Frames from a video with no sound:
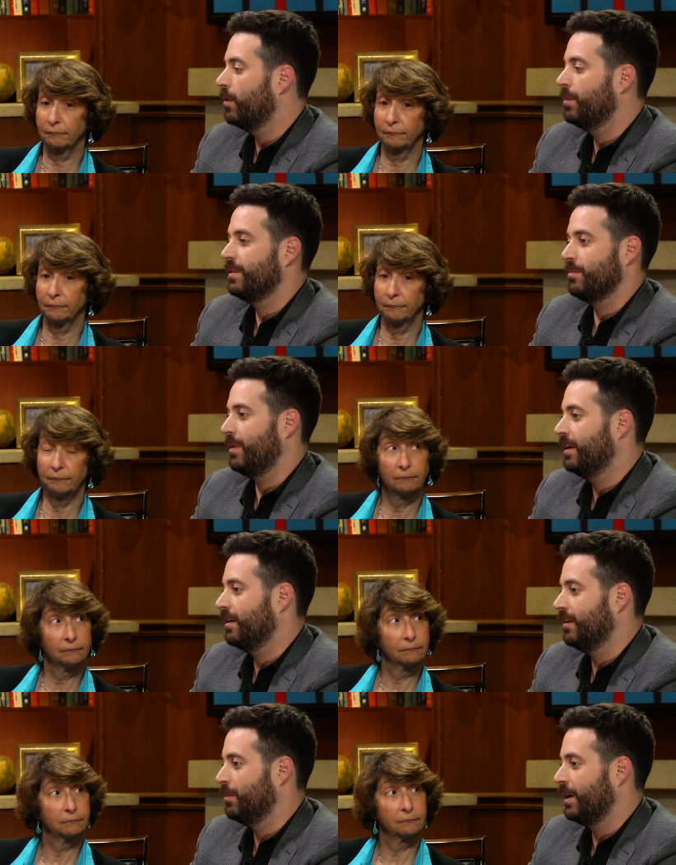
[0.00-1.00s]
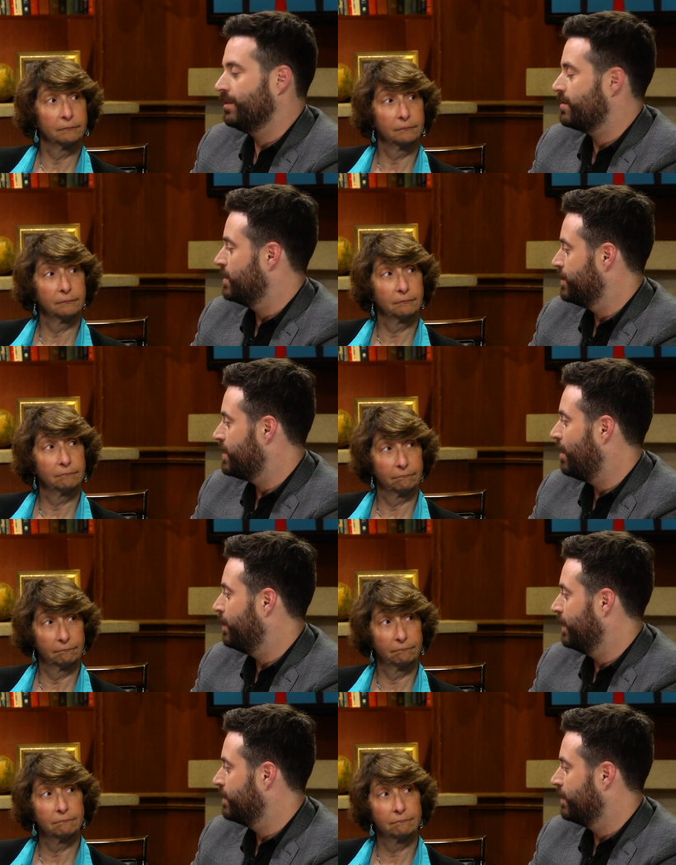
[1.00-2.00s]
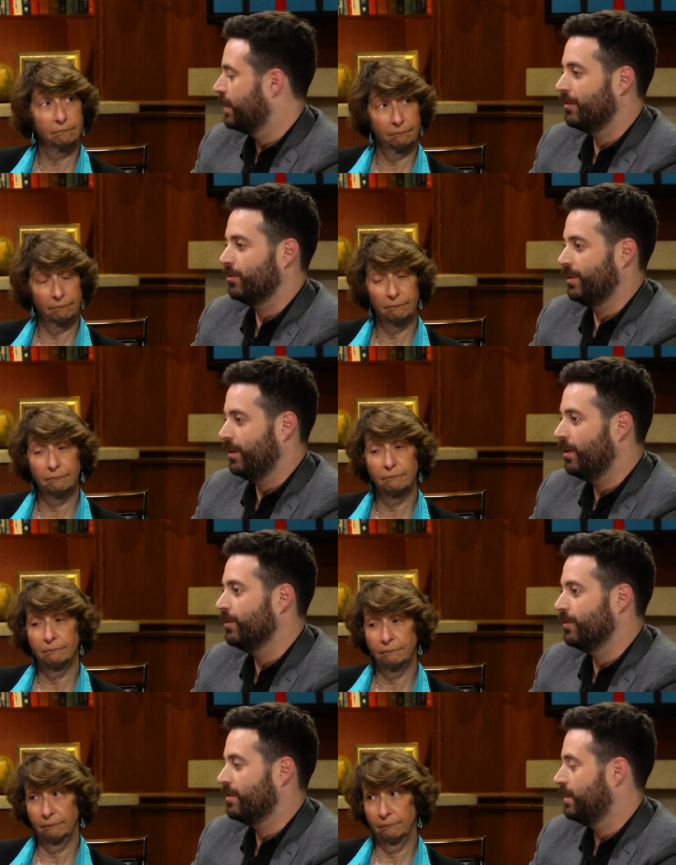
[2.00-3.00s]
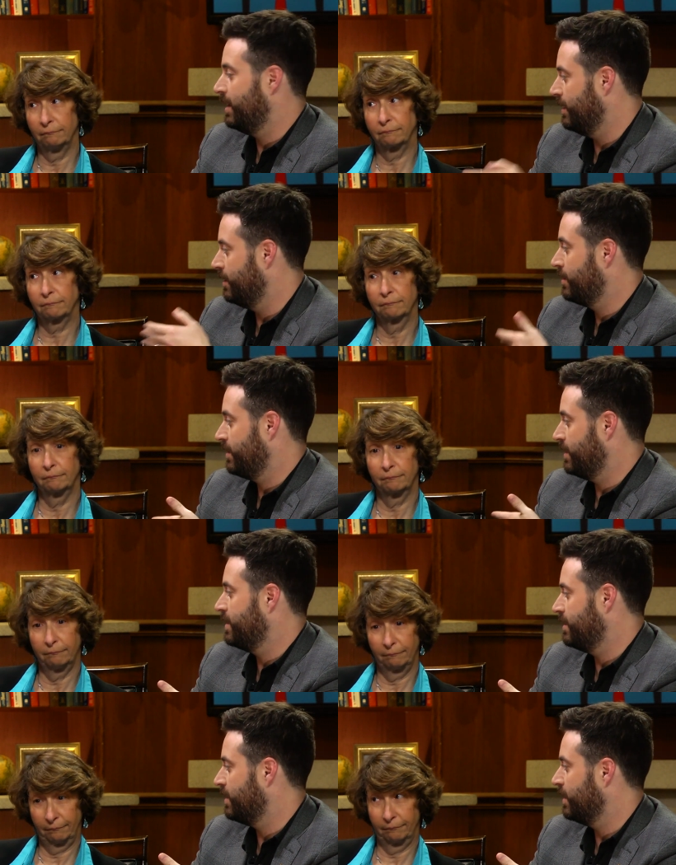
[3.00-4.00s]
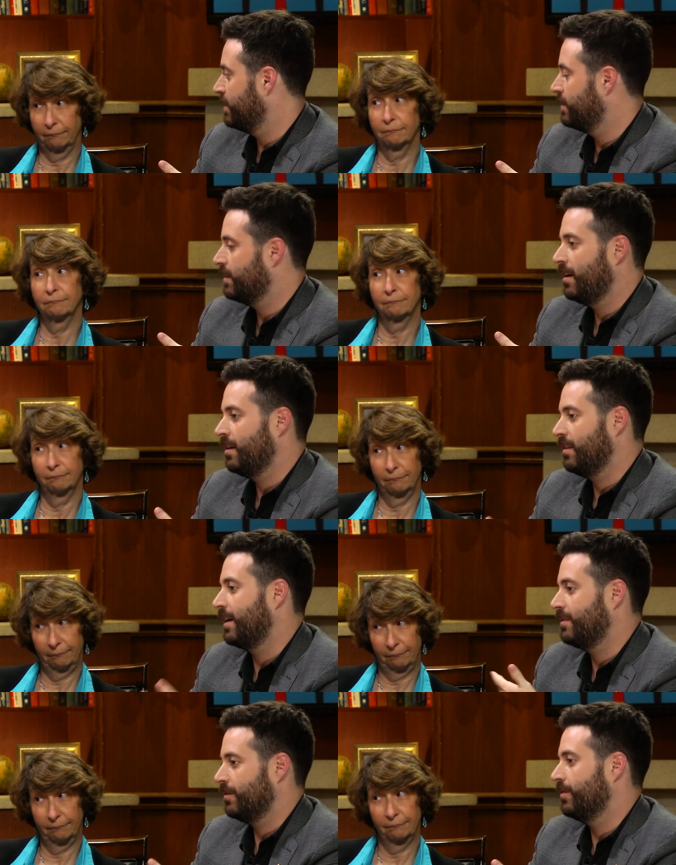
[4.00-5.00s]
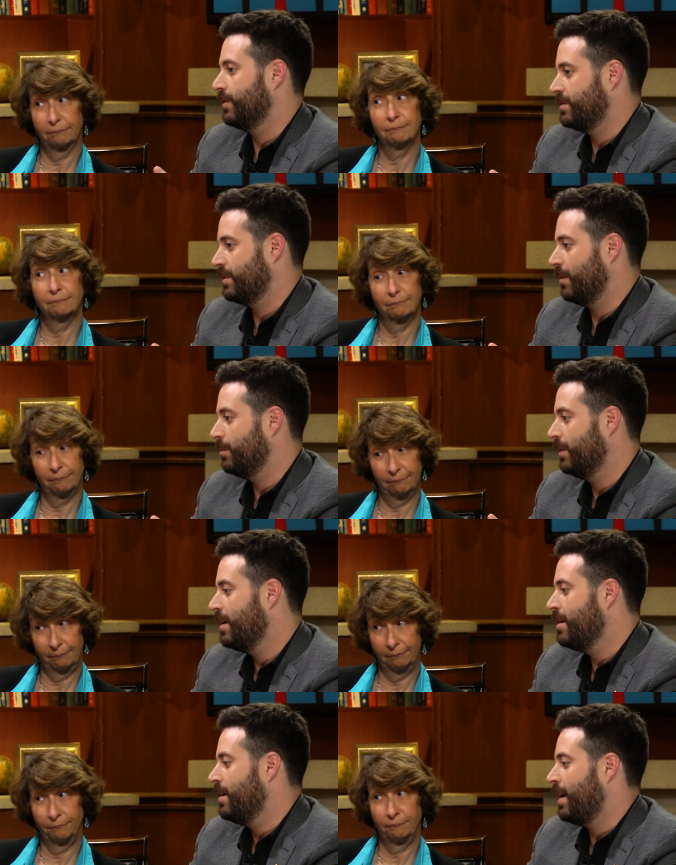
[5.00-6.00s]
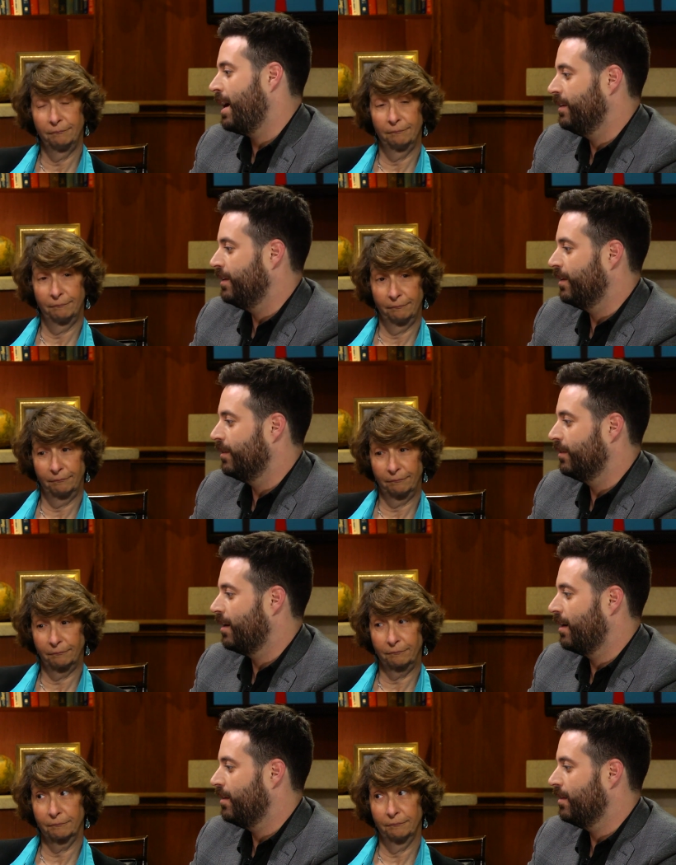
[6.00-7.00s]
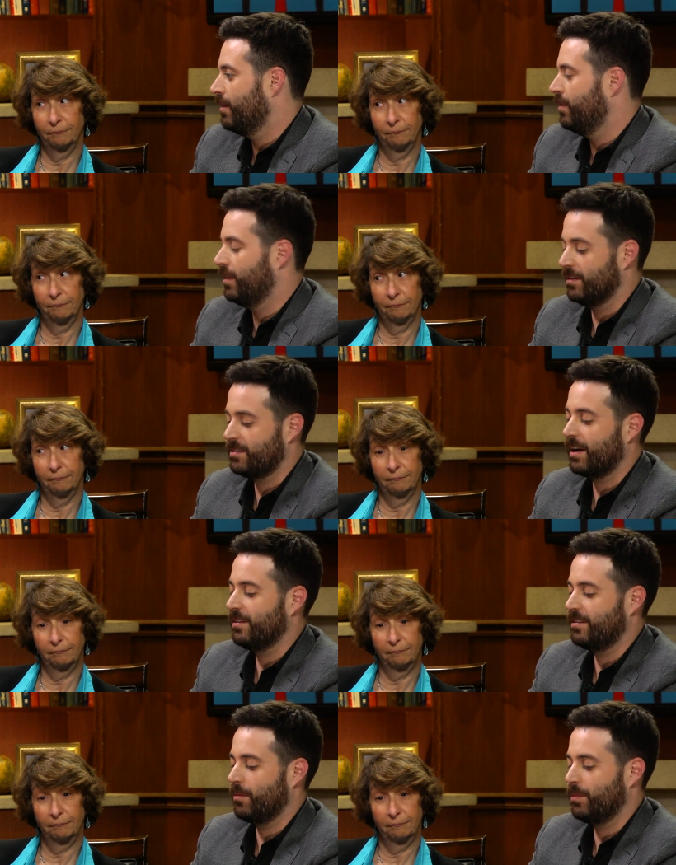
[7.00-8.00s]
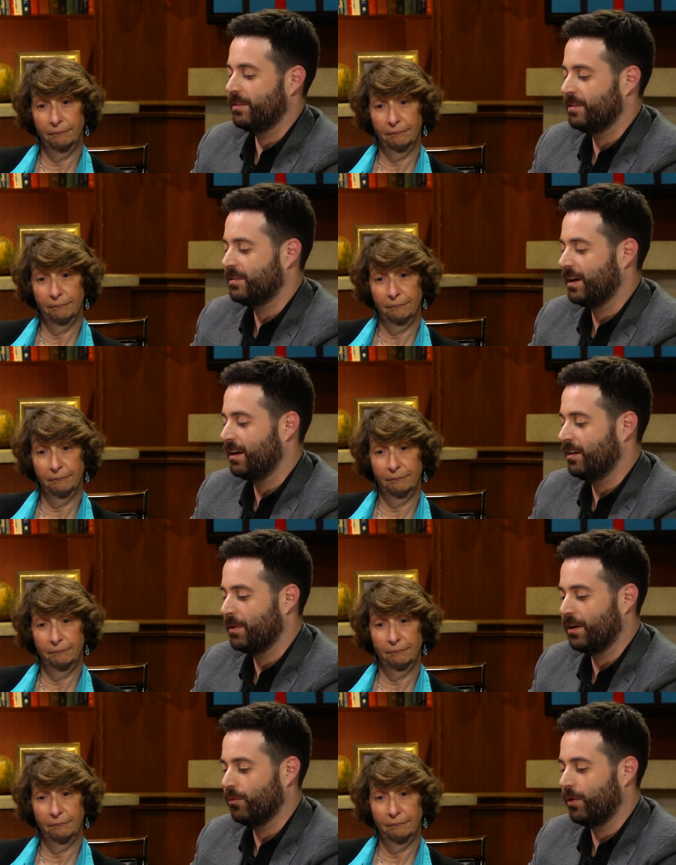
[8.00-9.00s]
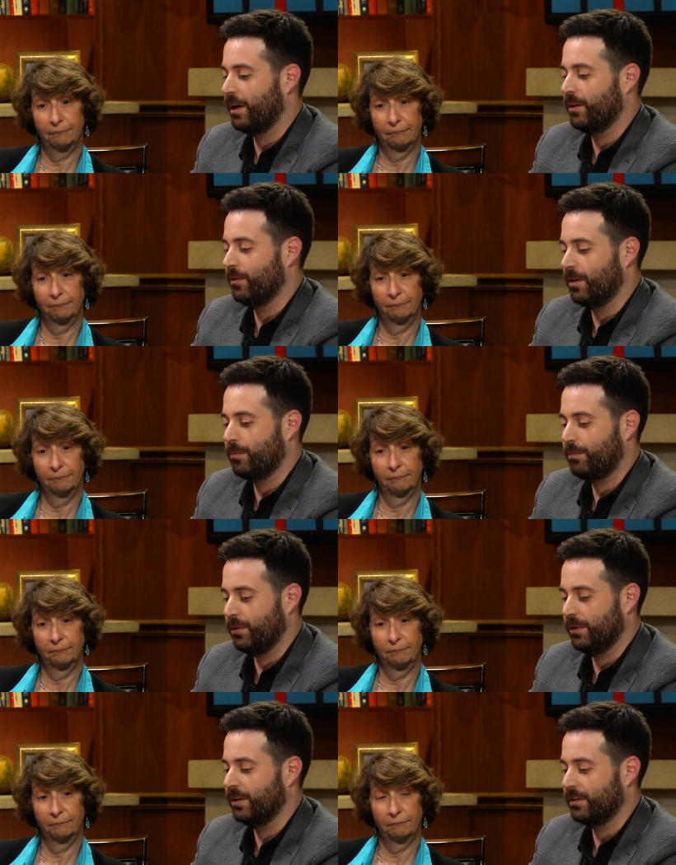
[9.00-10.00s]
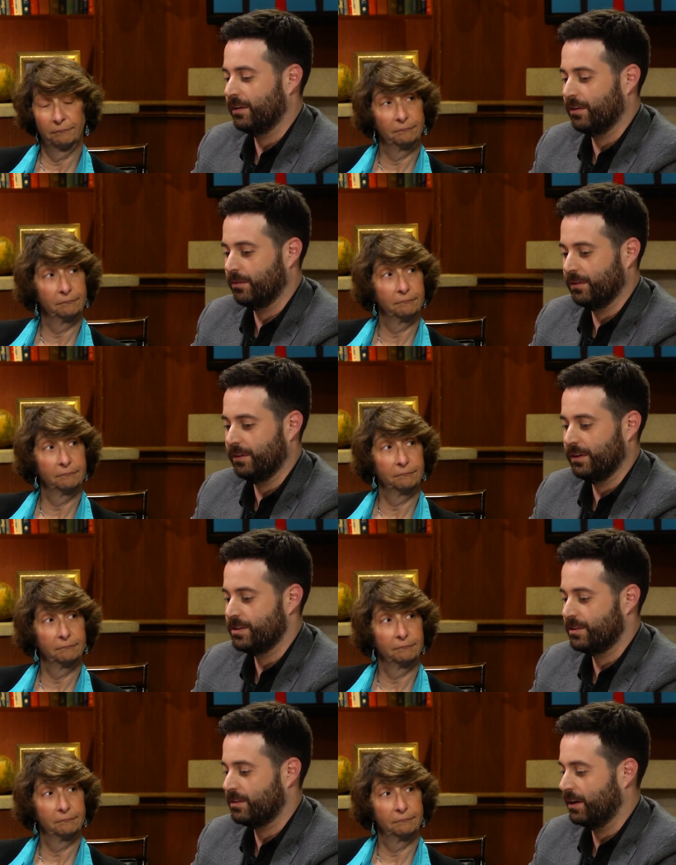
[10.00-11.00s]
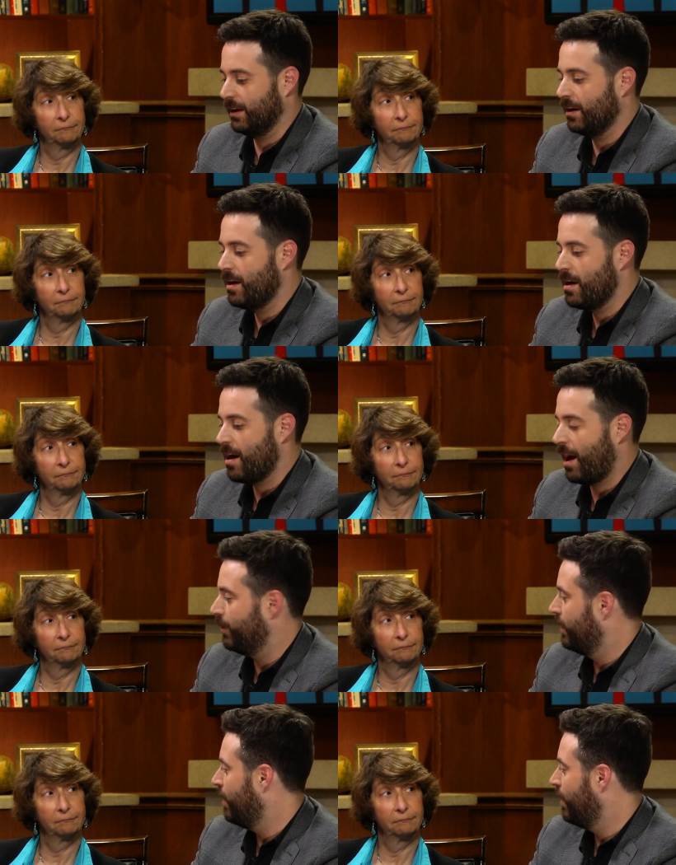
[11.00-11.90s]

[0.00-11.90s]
Speaker 1: hoping to make it a mainstream topic so that everyone knows these statistics. That's the first step. And you know, the second step is to say no matter where you are politically or religiously, I would